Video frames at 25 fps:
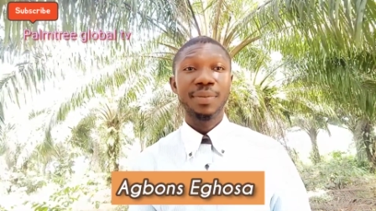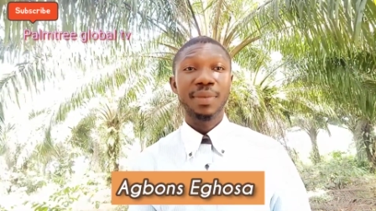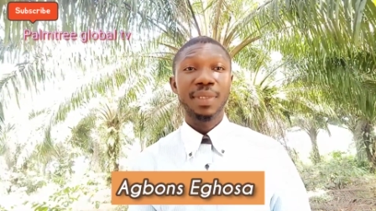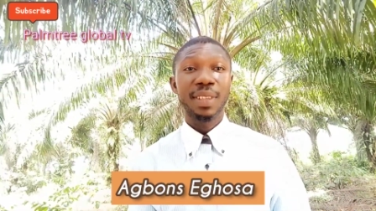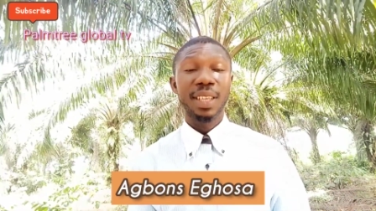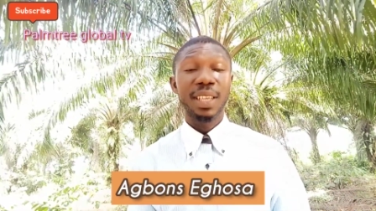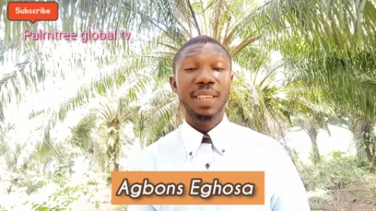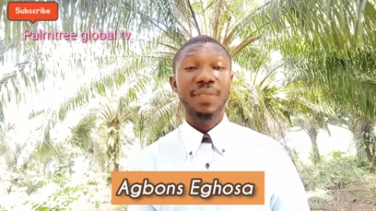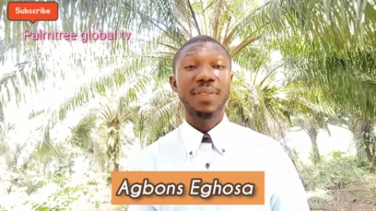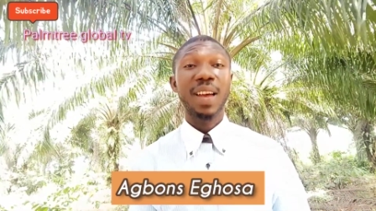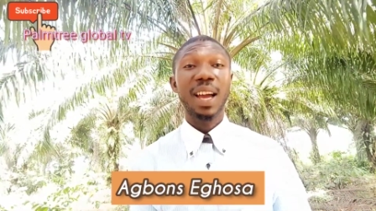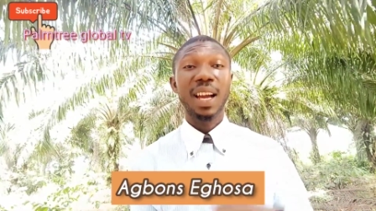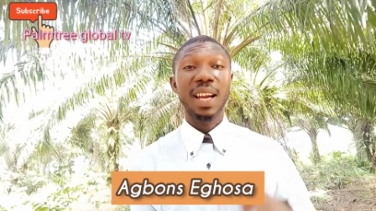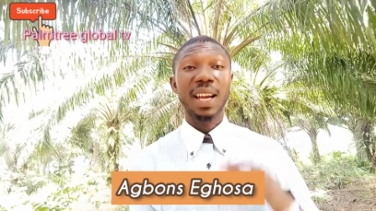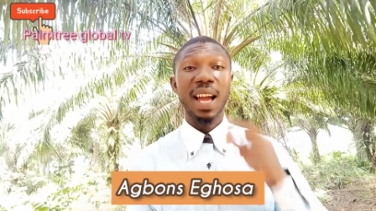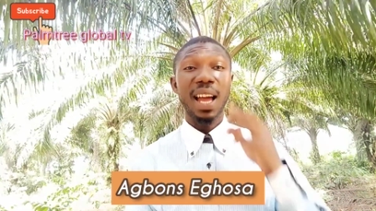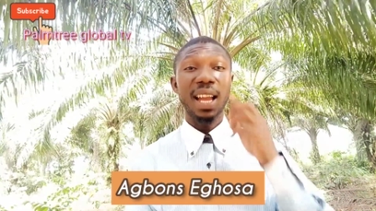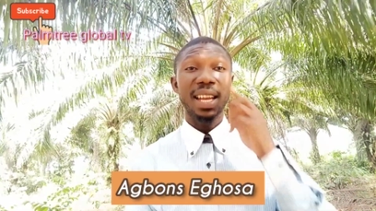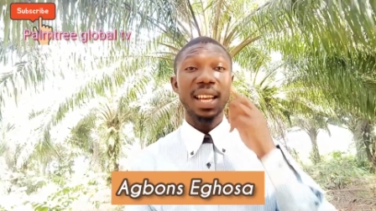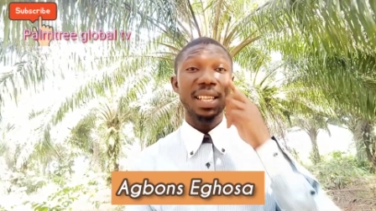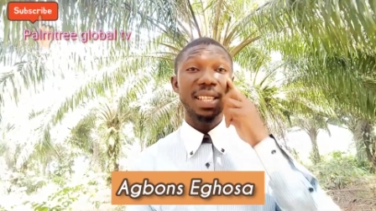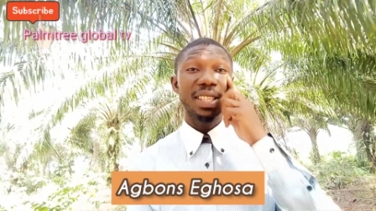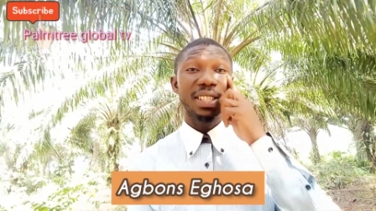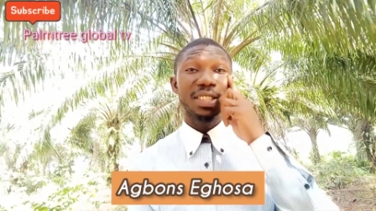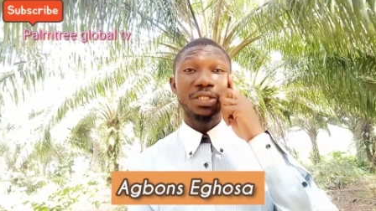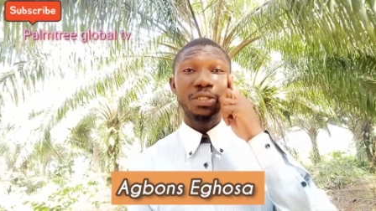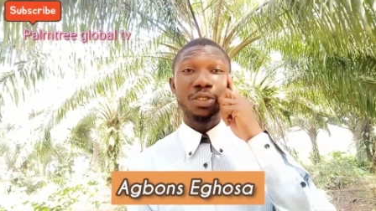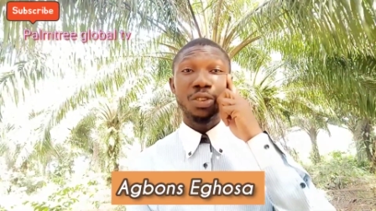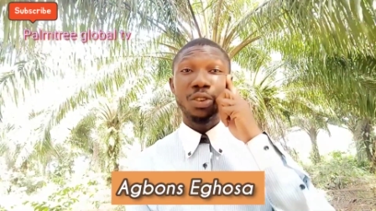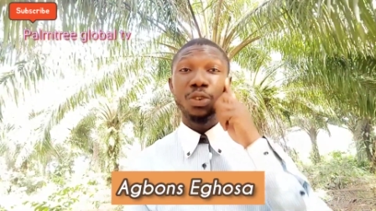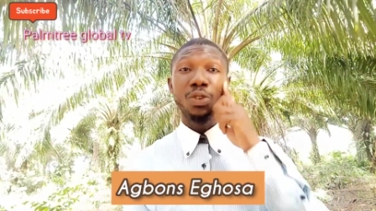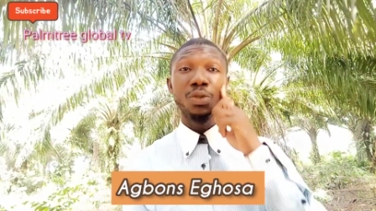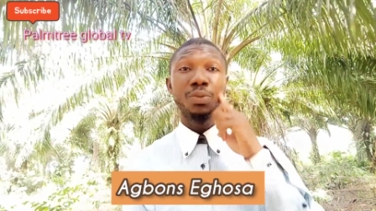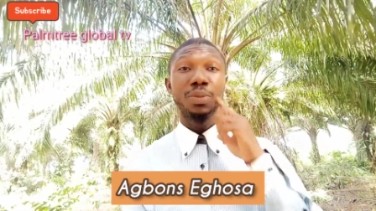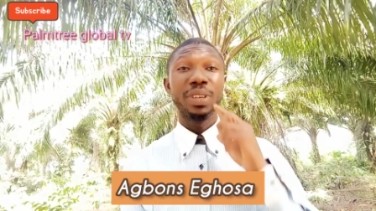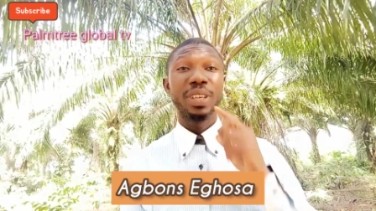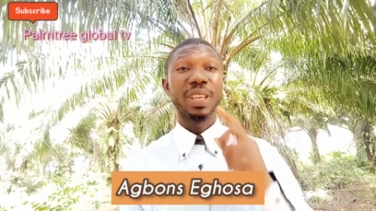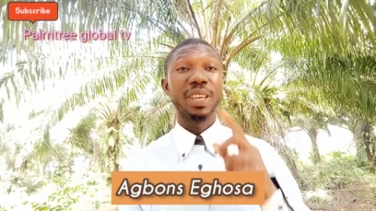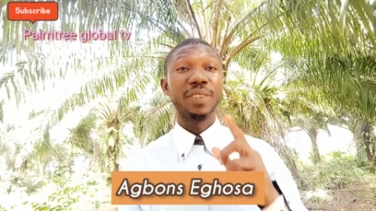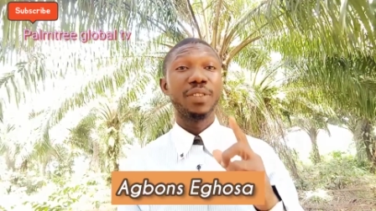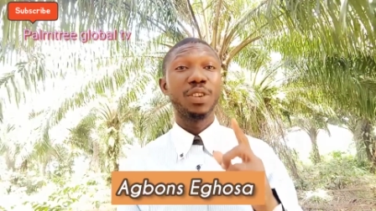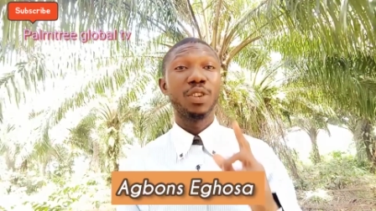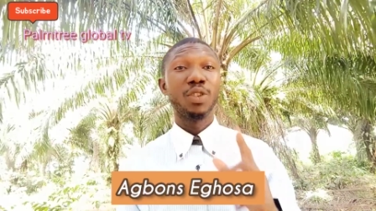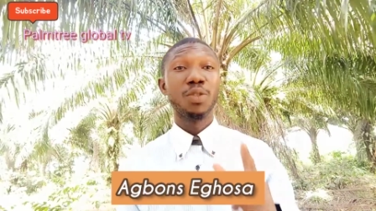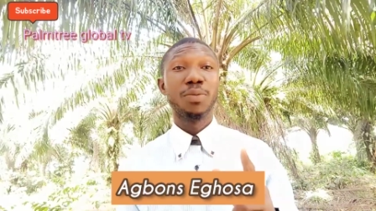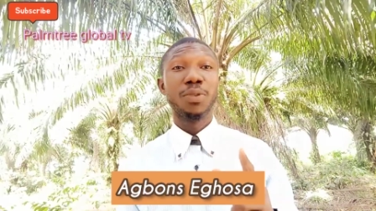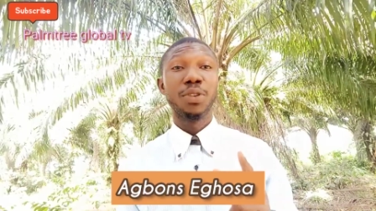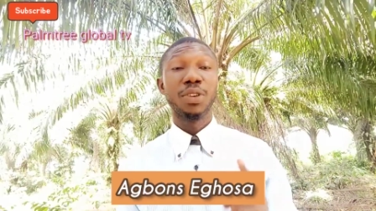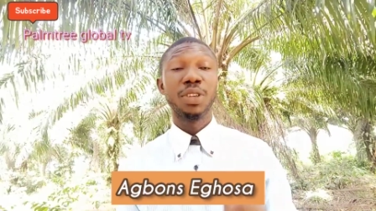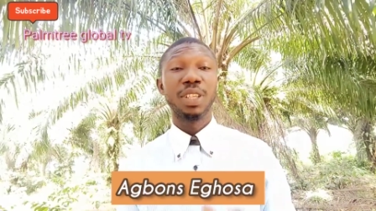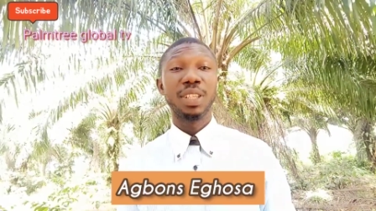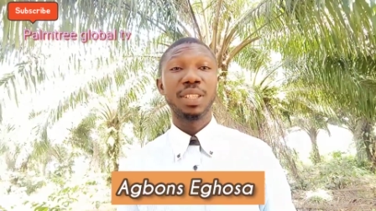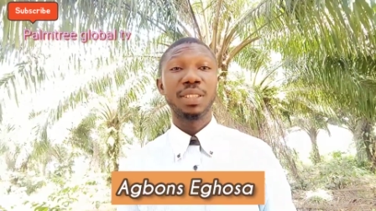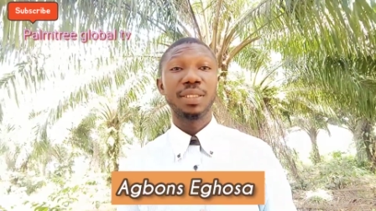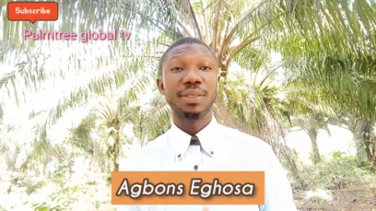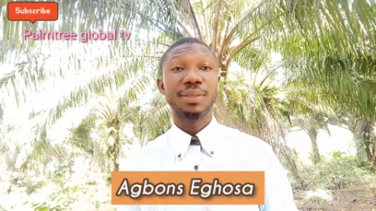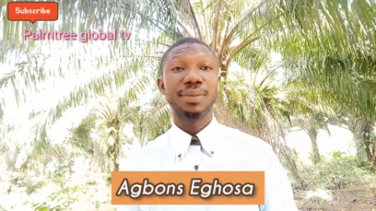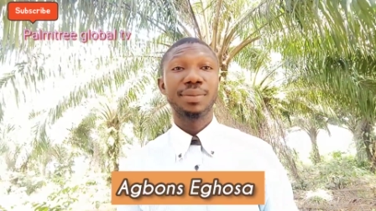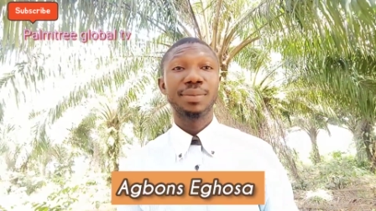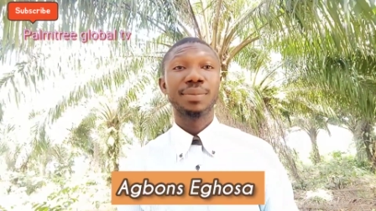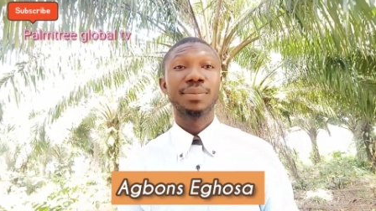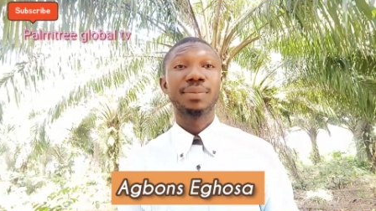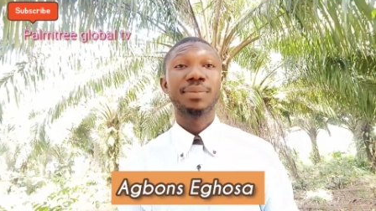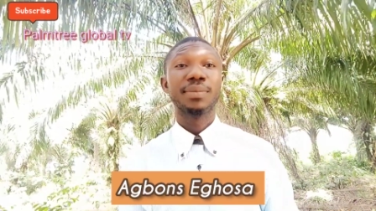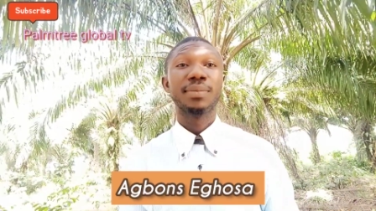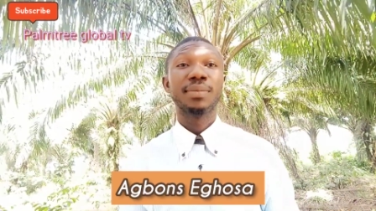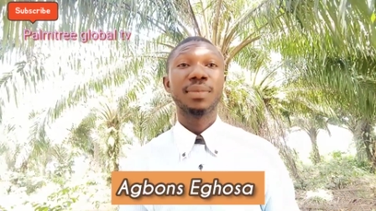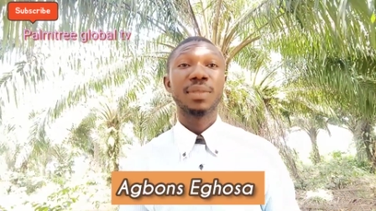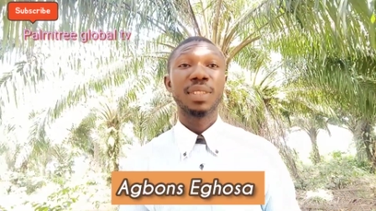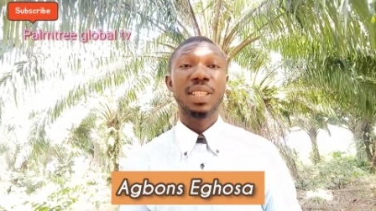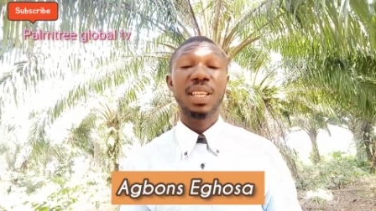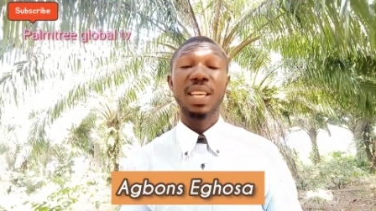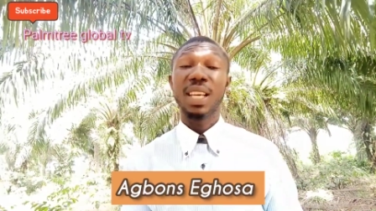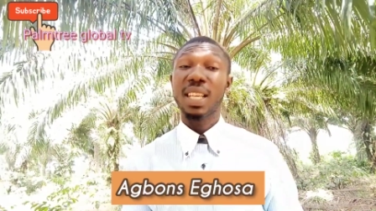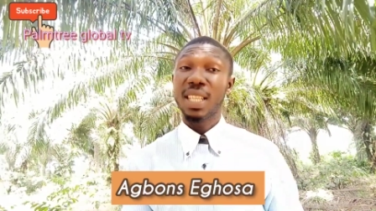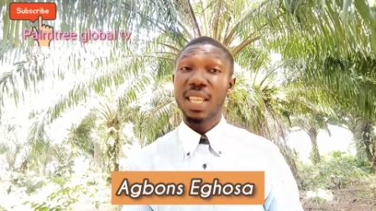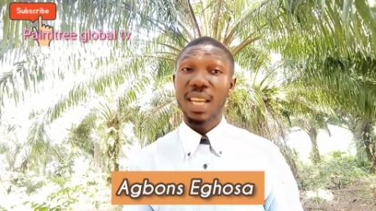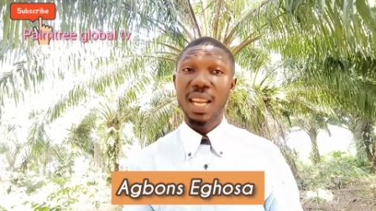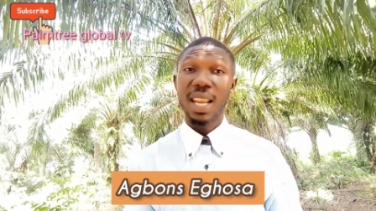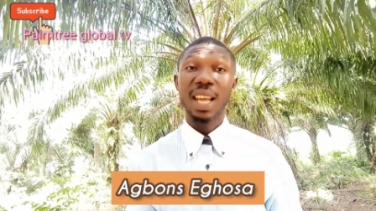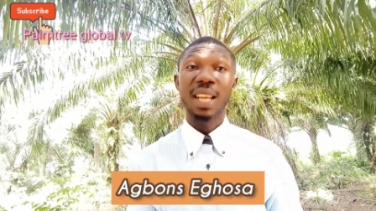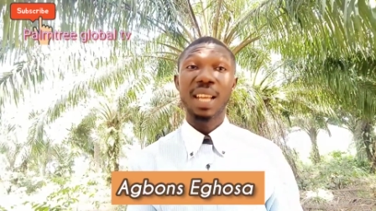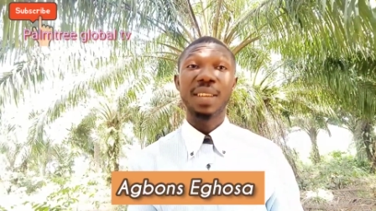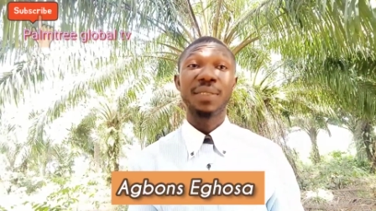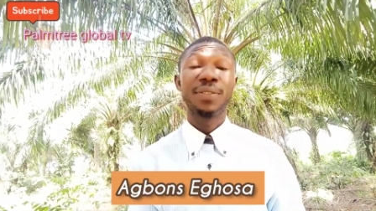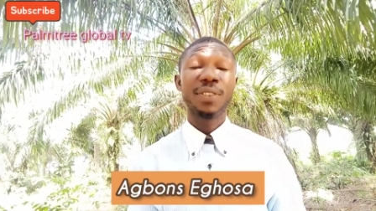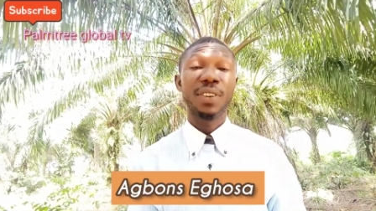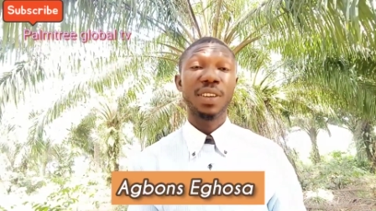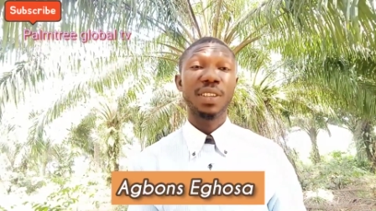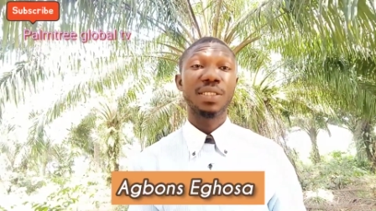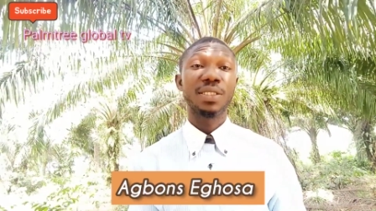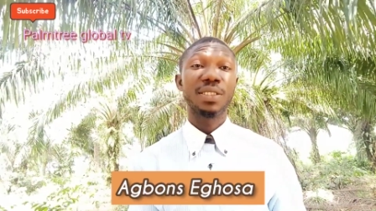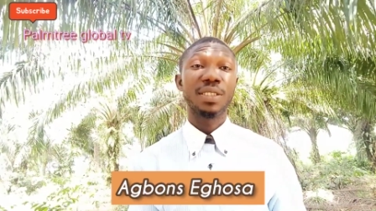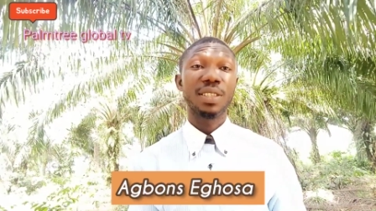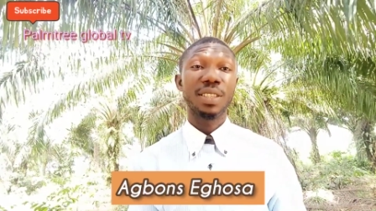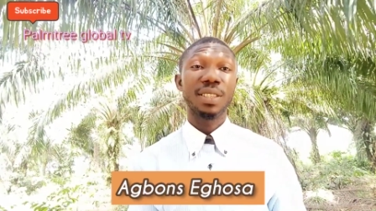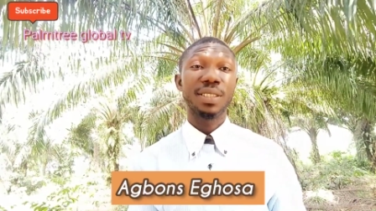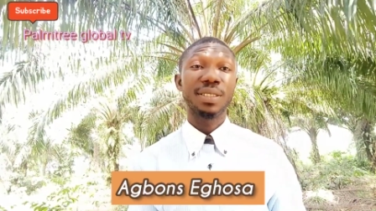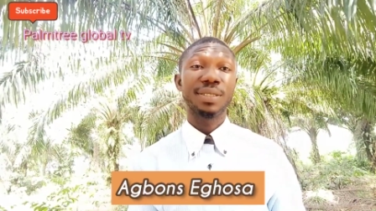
if that car is not going to be giving you money, get a land first.